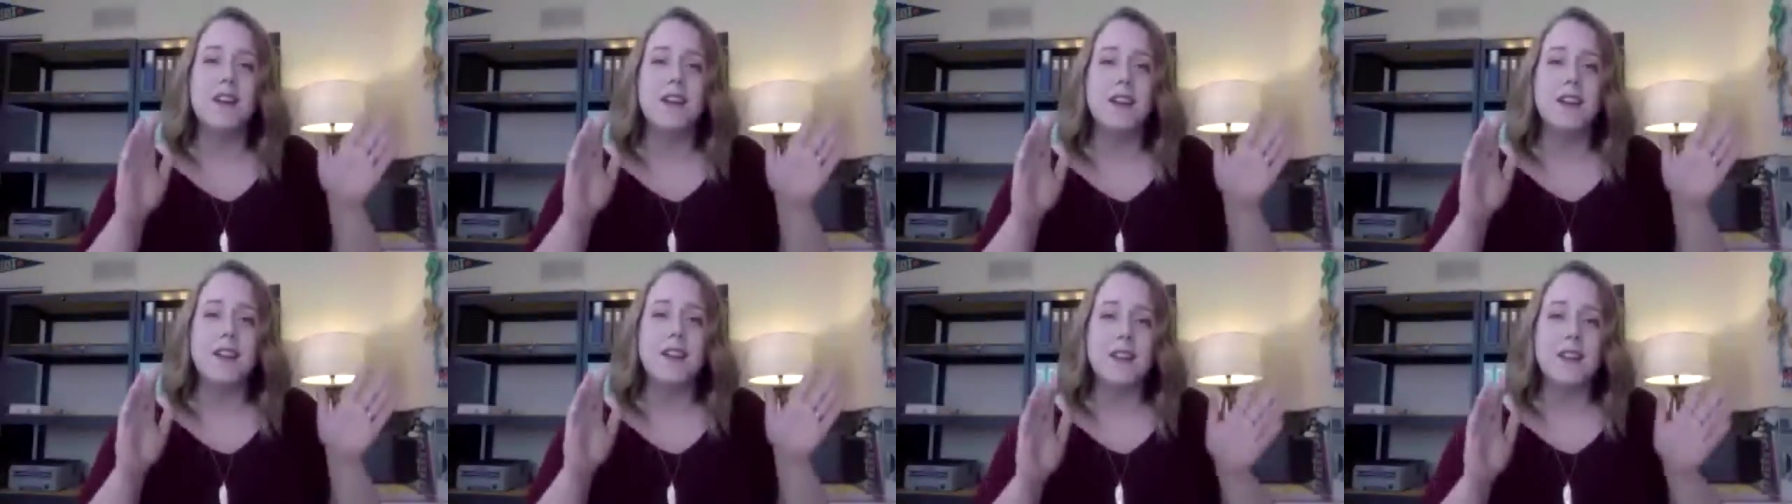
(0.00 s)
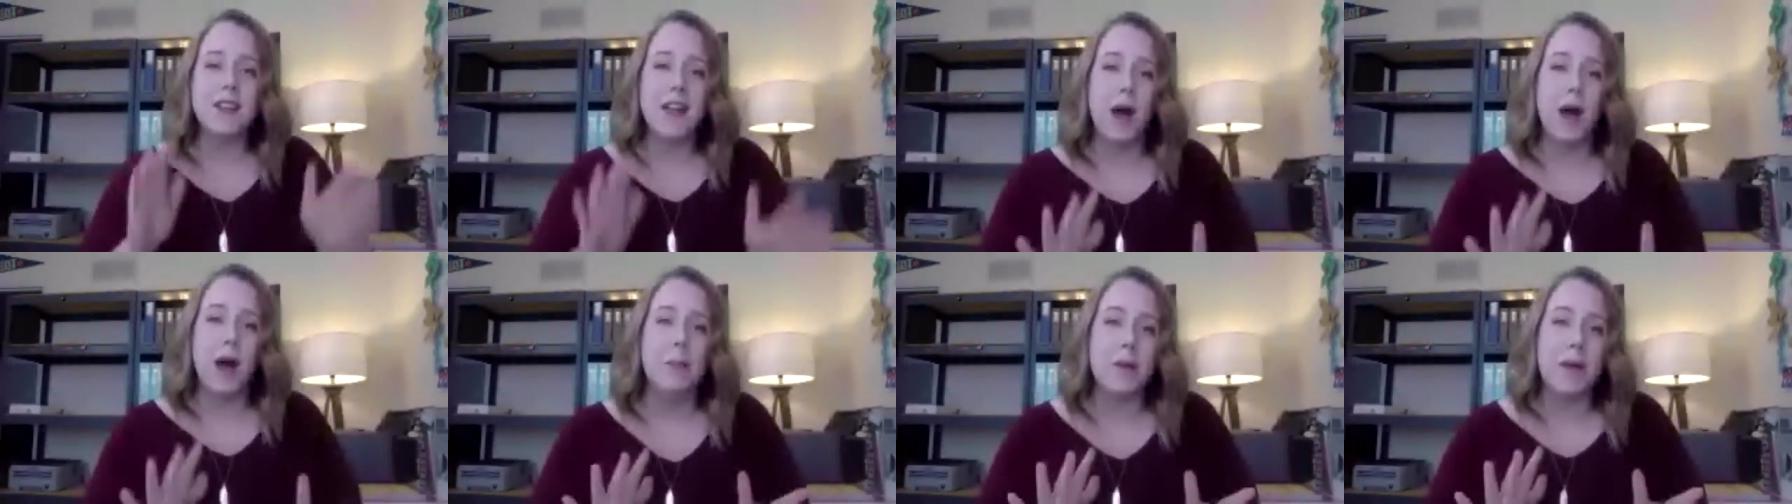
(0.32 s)

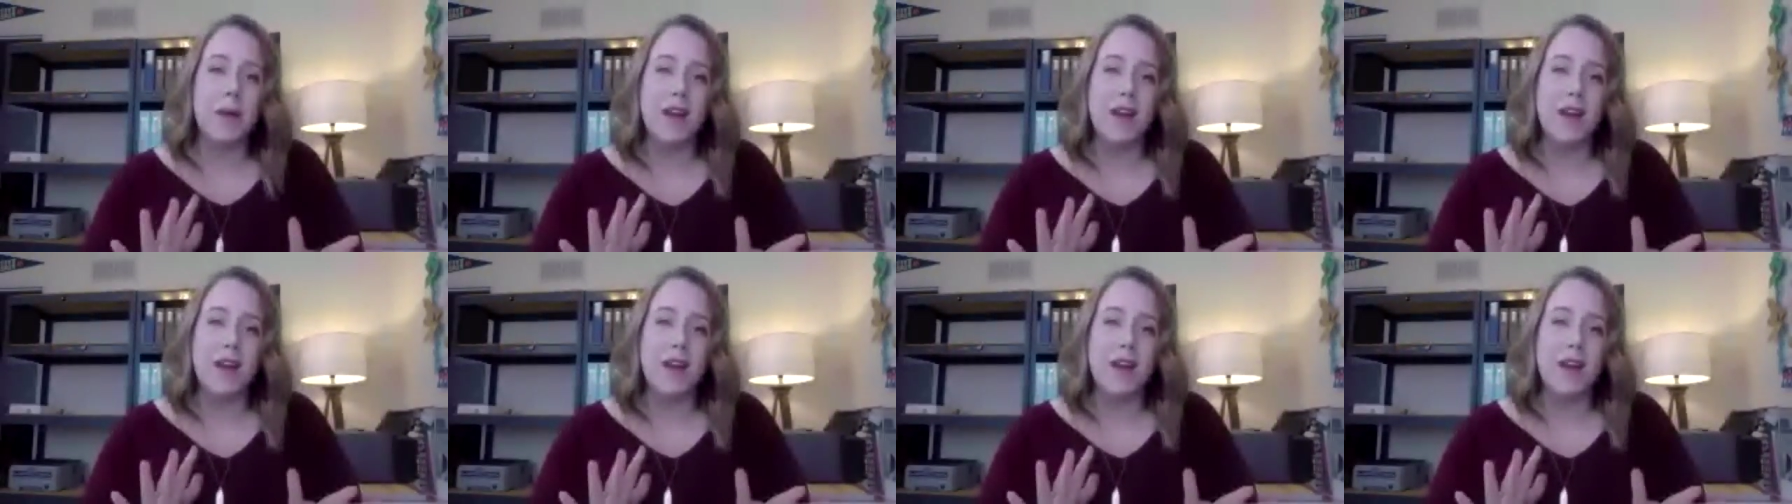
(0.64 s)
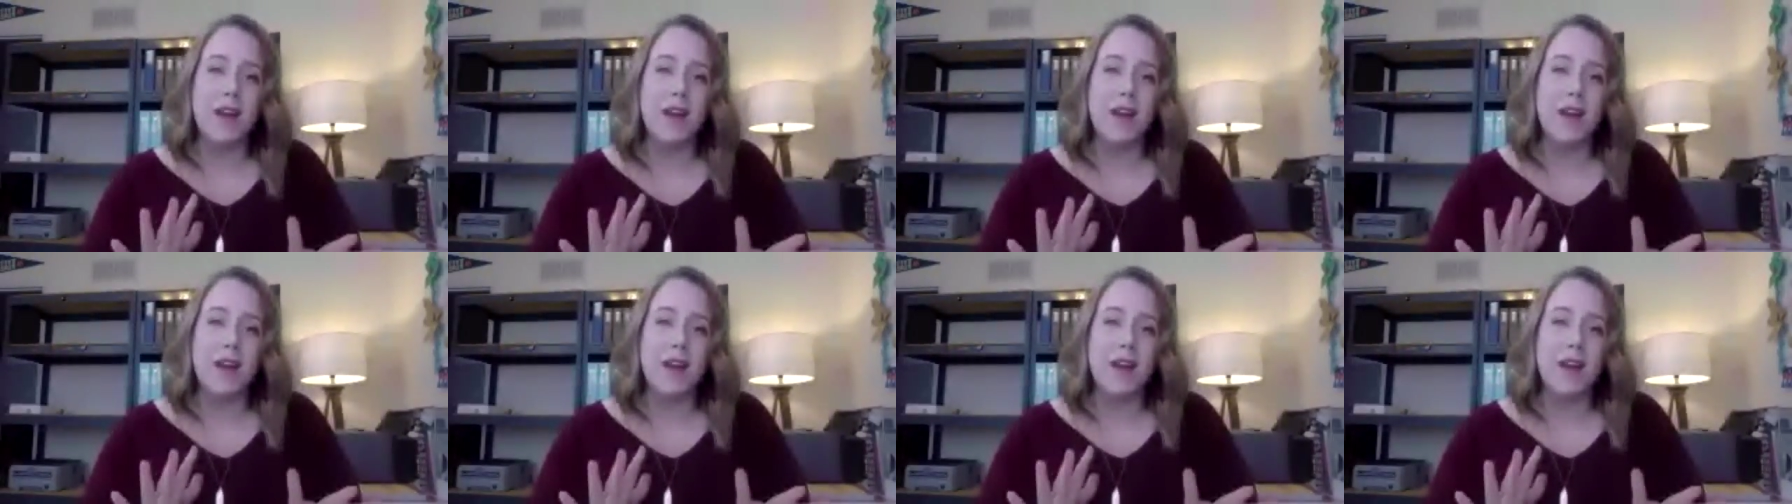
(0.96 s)
stopping
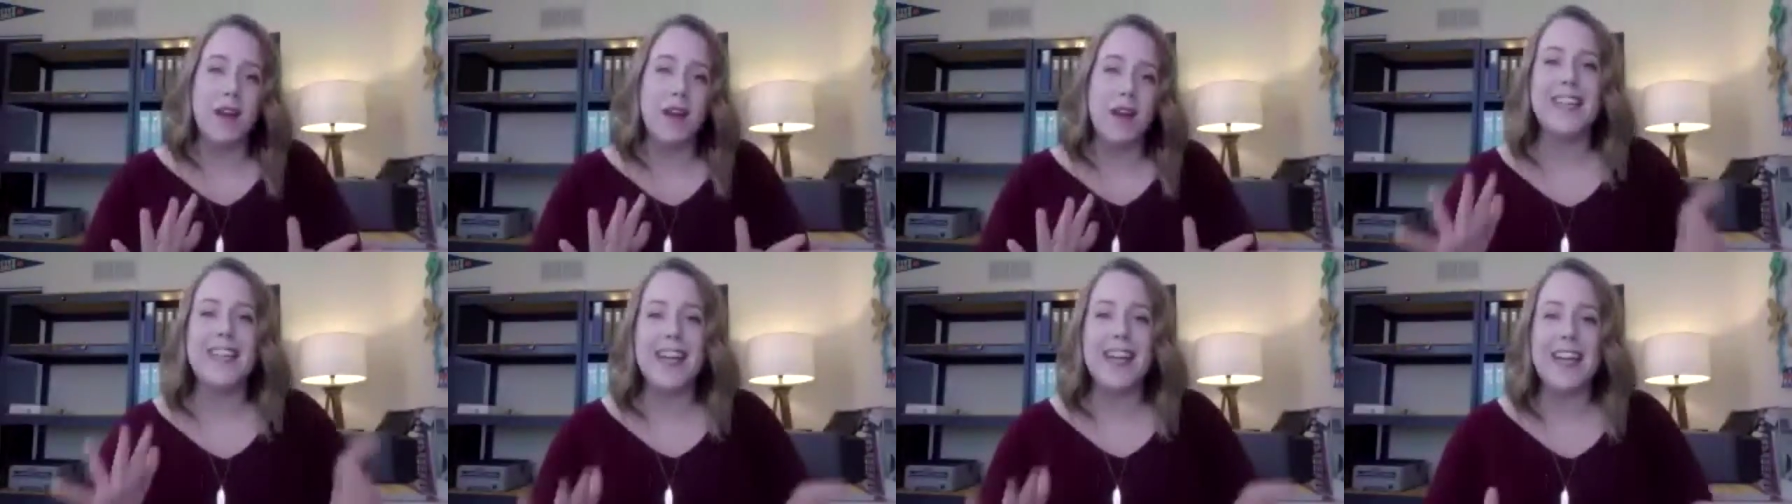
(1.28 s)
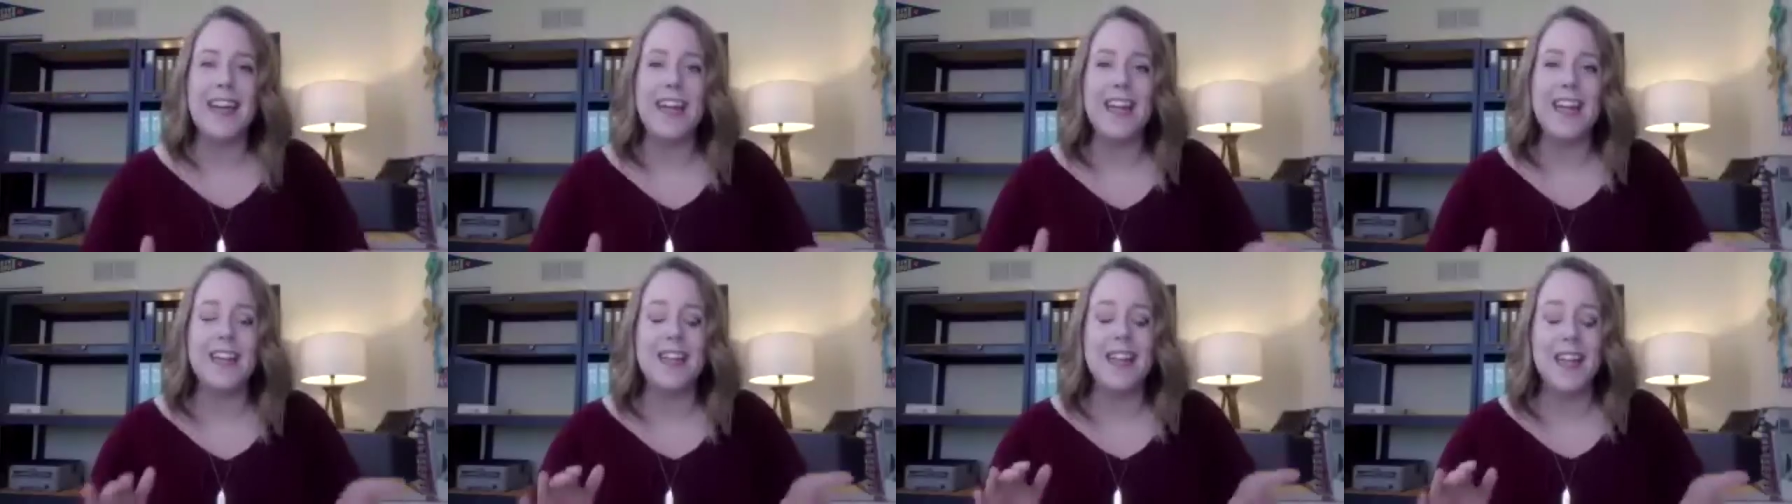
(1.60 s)
and taking